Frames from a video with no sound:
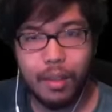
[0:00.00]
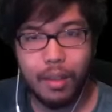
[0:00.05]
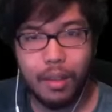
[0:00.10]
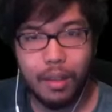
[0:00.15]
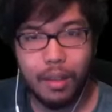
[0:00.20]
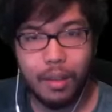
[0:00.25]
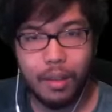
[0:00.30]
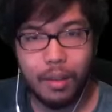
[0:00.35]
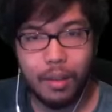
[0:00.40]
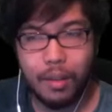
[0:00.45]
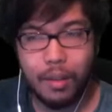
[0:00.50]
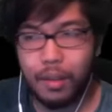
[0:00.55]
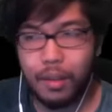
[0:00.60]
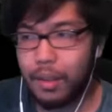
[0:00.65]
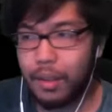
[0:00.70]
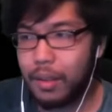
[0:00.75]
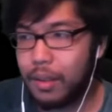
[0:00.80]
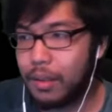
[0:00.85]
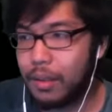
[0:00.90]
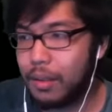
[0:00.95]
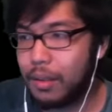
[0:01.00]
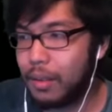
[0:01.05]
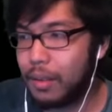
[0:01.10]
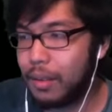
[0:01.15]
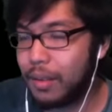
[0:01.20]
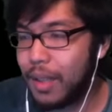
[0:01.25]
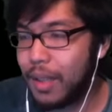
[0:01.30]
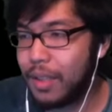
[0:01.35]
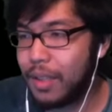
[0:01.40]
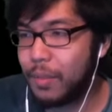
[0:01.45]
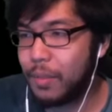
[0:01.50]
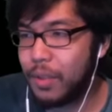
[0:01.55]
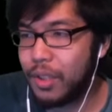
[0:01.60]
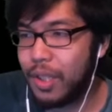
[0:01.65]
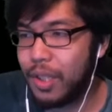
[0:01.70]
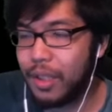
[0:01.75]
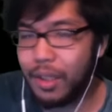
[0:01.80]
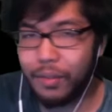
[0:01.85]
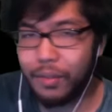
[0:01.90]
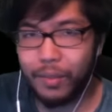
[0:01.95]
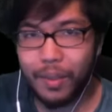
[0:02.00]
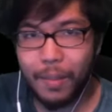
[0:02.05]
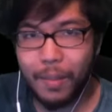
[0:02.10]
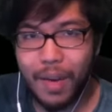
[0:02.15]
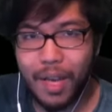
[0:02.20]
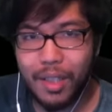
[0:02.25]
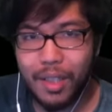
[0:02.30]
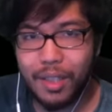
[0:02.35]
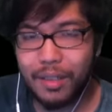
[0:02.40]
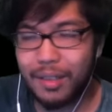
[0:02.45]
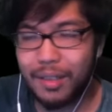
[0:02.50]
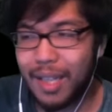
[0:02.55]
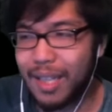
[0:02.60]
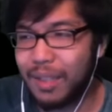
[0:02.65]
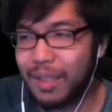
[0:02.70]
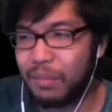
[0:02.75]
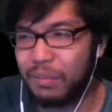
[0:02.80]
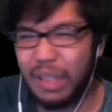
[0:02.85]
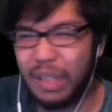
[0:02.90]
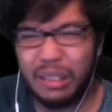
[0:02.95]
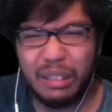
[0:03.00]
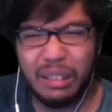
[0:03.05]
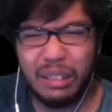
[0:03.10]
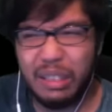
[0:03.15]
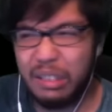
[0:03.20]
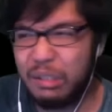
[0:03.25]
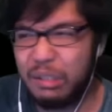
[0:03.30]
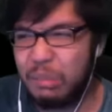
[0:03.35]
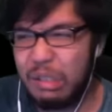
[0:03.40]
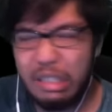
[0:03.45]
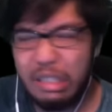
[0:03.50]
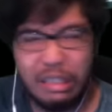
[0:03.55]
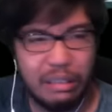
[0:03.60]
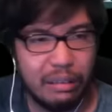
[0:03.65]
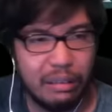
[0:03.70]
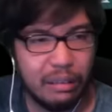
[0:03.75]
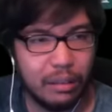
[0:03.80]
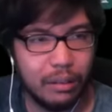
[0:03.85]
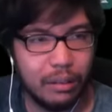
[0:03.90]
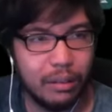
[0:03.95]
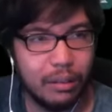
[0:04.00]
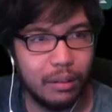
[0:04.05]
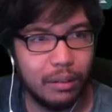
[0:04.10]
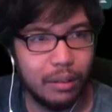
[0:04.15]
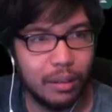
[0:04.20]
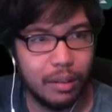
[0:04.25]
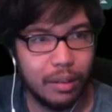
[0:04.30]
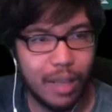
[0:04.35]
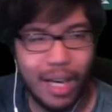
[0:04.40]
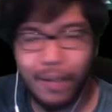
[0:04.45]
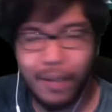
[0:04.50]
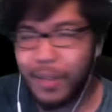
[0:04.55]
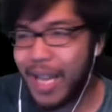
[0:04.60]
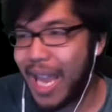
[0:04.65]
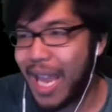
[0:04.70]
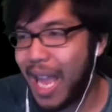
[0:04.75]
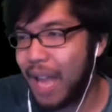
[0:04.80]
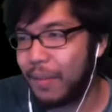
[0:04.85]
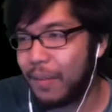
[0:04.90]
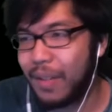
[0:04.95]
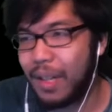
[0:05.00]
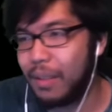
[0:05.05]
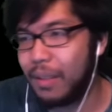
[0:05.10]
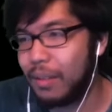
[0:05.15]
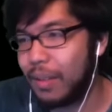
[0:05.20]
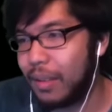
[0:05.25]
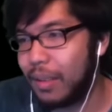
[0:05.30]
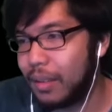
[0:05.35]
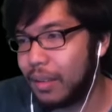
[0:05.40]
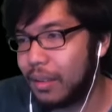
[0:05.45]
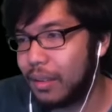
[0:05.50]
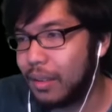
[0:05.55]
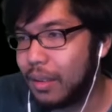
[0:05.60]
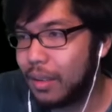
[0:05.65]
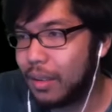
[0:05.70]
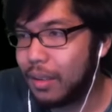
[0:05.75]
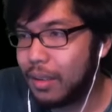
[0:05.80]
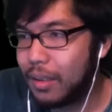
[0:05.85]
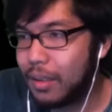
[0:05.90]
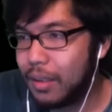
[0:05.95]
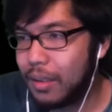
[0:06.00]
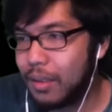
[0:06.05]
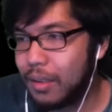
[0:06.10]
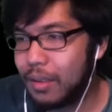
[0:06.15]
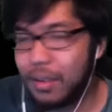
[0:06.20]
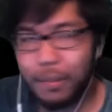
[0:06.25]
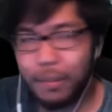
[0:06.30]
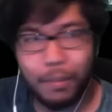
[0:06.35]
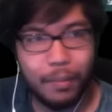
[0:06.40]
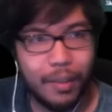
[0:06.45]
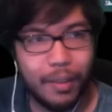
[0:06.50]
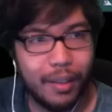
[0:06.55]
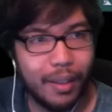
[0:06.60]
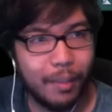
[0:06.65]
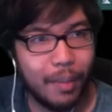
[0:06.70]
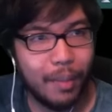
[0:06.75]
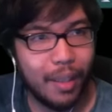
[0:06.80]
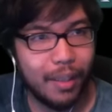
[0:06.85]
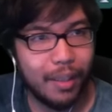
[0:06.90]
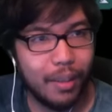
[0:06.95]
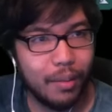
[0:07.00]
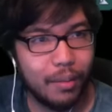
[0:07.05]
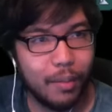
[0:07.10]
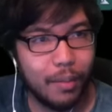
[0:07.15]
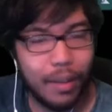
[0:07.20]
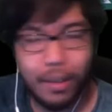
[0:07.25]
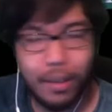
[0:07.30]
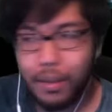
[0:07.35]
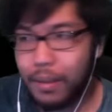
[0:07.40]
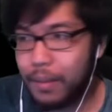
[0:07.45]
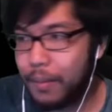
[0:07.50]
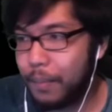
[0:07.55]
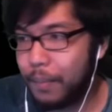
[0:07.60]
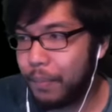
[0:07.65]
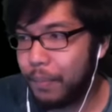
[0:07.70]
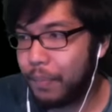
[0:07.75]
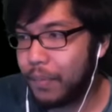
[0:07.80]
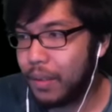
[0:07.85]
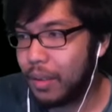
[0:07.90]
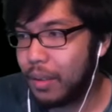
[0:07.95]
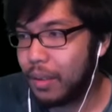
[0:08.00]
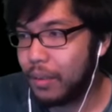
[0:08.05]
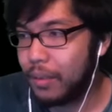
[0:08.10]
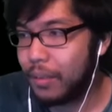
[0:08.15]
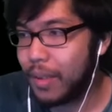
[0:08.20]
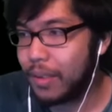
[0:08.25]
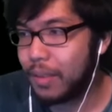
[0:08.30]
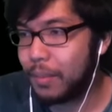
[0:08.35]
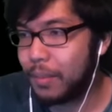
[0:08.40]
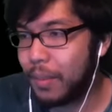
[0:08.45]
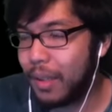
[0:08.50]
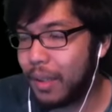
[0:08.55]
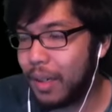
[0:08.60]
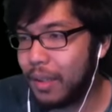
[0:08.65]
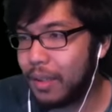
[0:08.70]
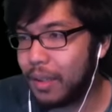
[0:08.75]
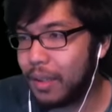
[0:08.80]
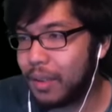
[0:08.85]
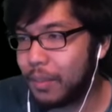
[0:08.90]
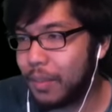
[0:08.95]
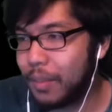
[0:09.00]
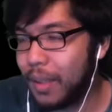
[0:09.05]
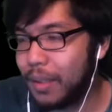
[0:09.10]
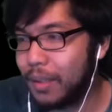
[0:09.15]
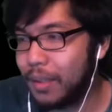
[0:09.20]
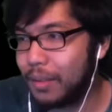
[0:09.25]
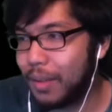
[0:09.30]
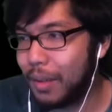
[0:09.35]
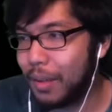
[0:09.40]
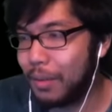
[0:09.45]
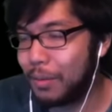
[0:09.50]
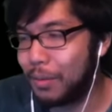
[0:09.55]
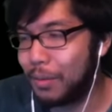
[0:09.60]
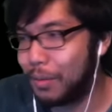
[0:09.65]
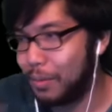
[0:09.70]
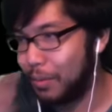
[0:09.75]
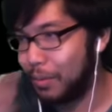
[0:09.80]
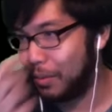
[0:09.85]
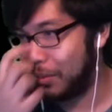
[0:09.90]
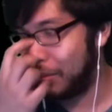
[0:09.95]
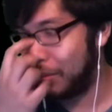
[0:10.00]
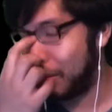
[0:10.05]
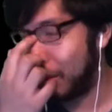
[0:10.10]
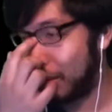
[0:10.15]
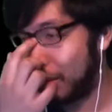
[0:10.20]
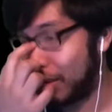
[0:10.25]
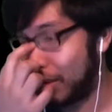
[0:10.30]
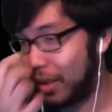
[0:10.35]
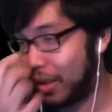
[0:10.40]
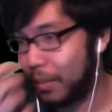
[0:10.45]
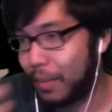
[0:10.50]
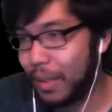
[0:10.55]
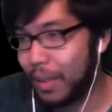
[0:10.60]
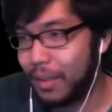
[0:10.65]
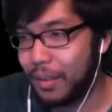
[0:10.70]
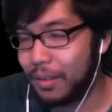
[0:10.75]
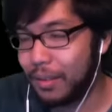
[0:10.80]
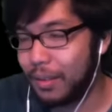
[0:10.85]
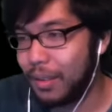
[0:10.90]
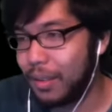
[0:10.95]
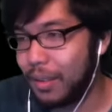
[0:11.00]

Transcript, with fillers: Alright. Laser machine gun from the Martians. I don't like the laser machine gun. I already have it. I don't like it. So, you think Pine Needle's better? Razor Pine, not the Pine Needle. Oh! Oh, sorry. Pine Needle.